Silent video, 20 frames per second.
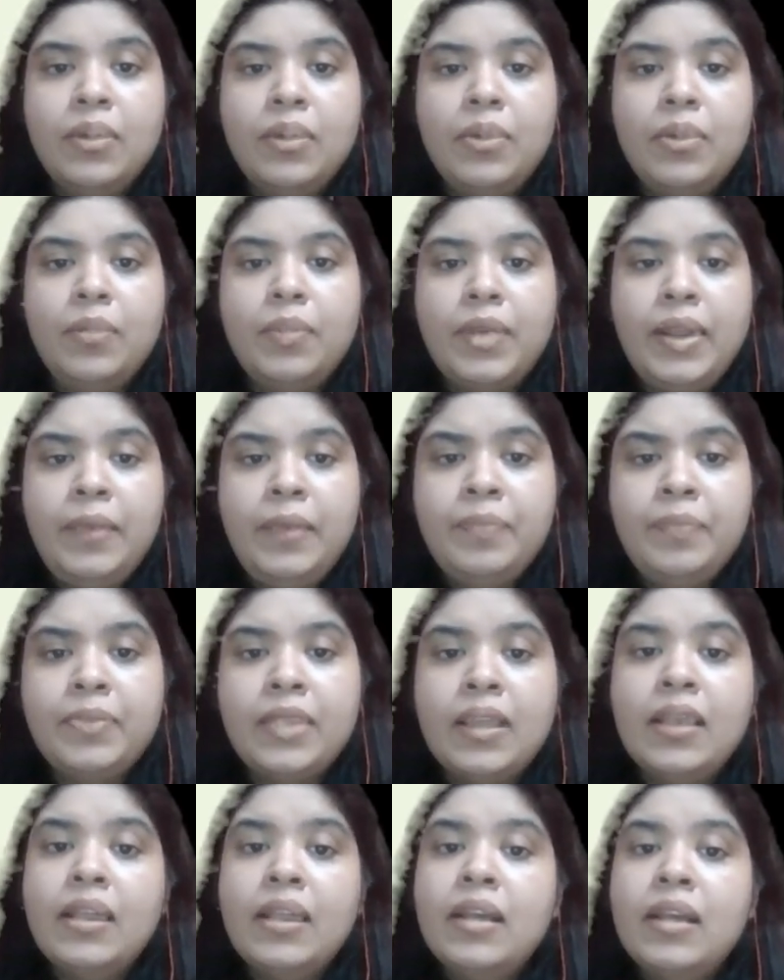Okay.
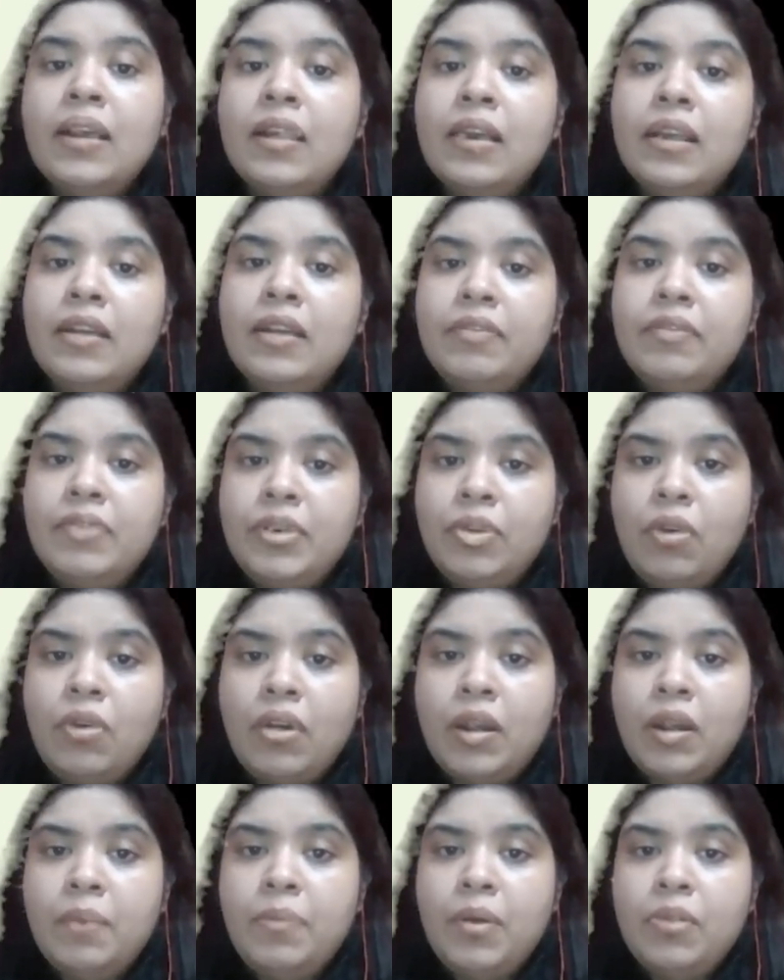If we
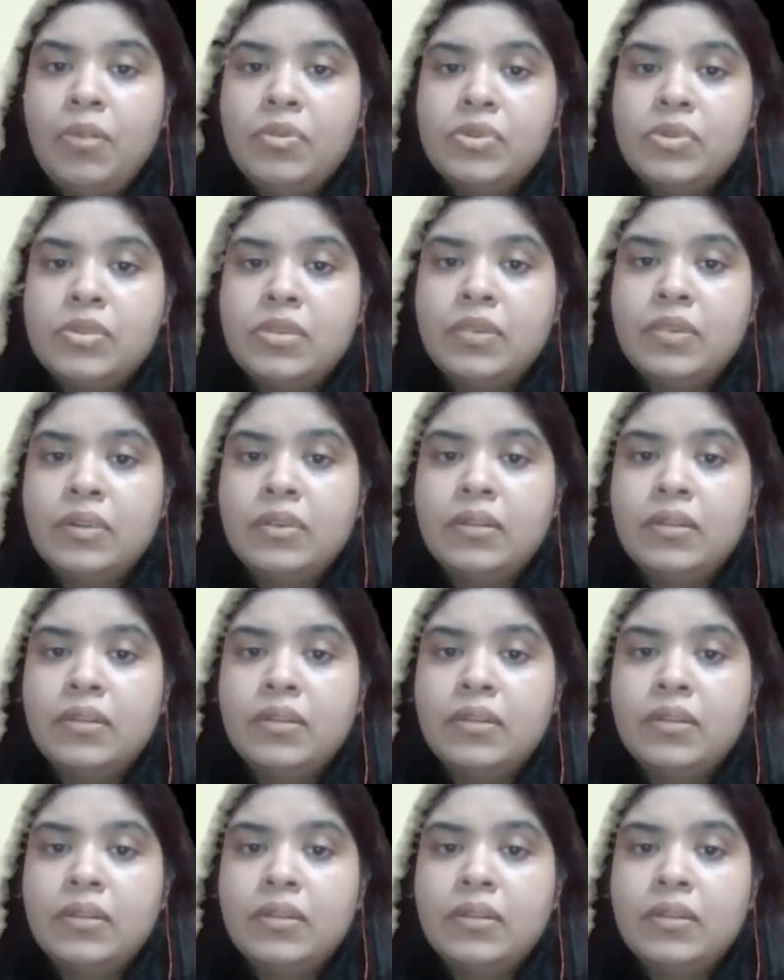talk about